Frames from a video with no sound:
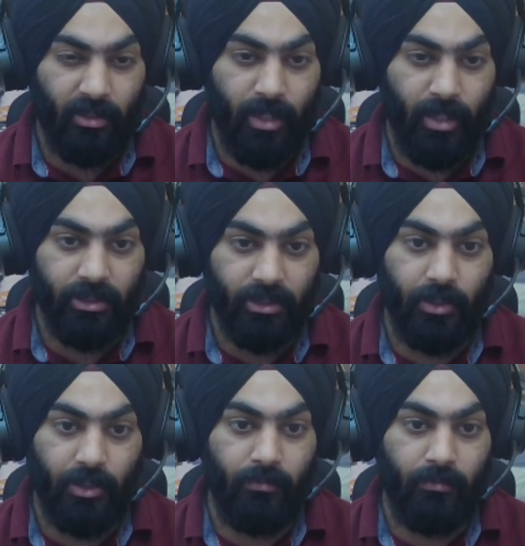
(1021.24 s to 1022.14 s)
maths. You
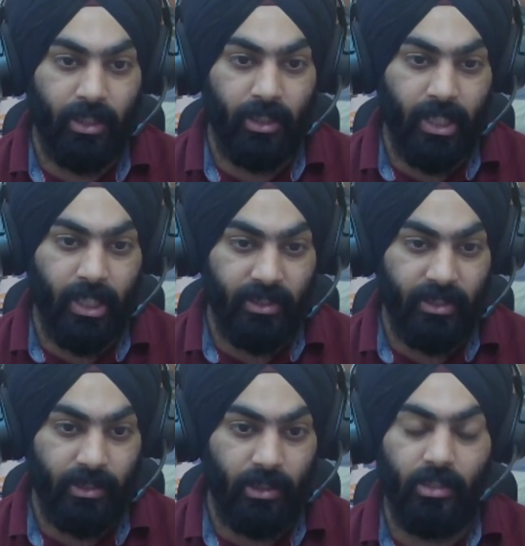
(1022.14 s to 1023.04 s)
can be a data
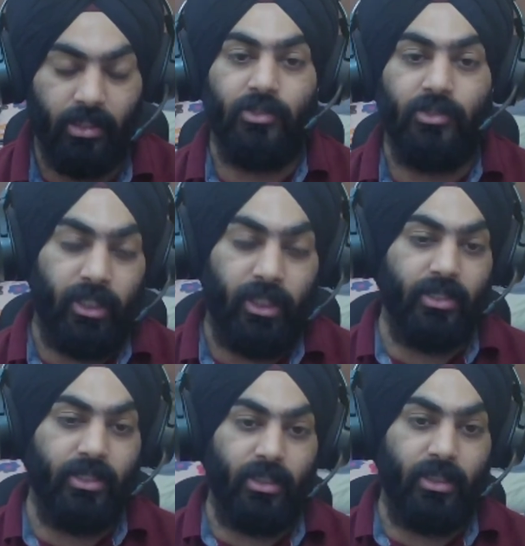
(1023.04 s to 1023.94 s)
engineer. So data
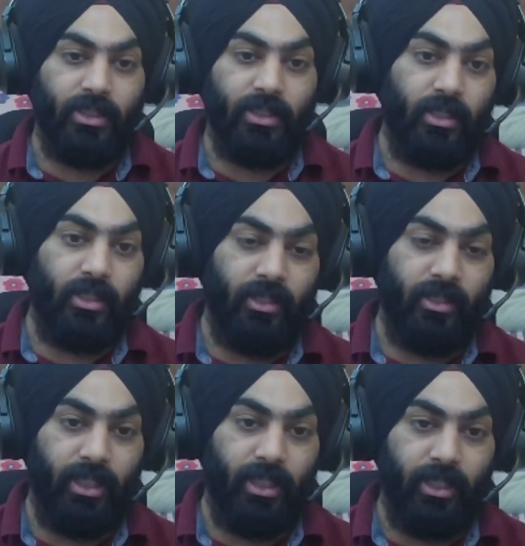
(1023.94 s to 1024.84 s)
engineers are
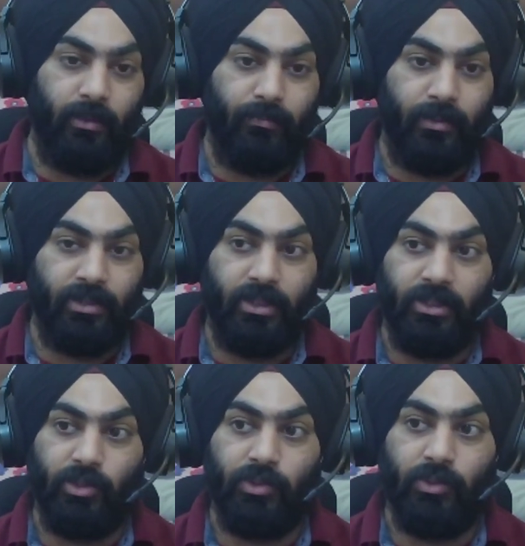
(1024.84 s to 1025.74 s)
really the
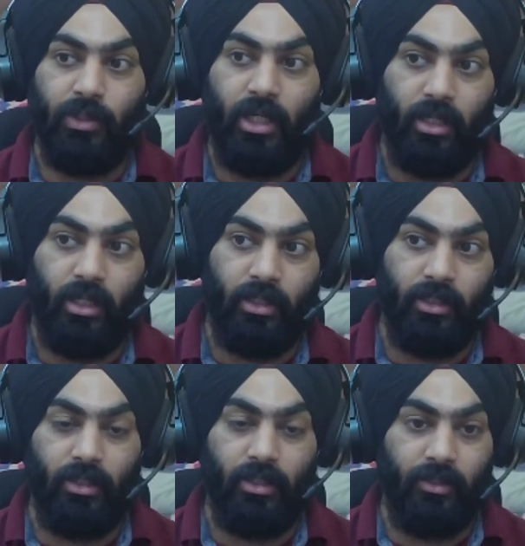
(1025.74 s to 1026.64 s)
persons who are
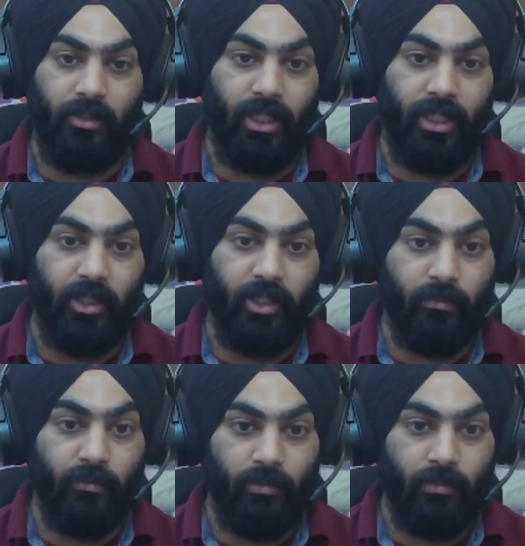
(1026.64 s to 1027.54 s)
really into
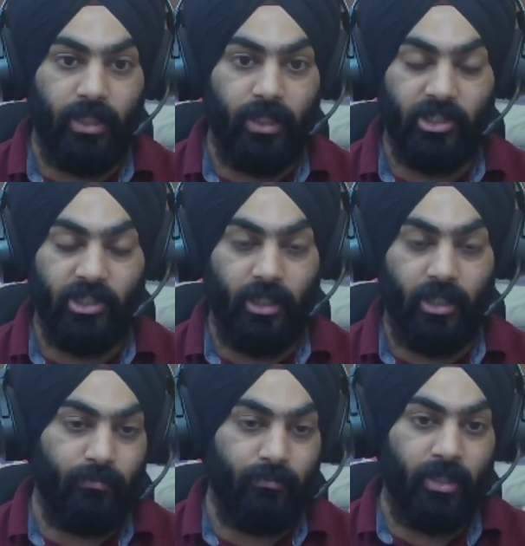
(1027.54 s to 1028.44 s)

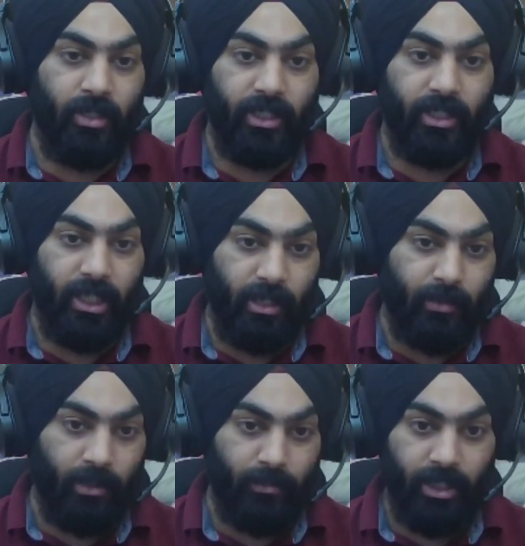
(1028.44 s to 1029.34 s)
implementing data
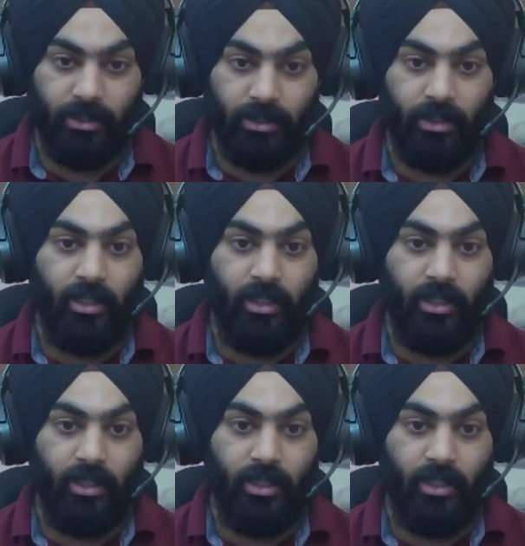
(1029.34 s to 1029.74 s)
pipelines.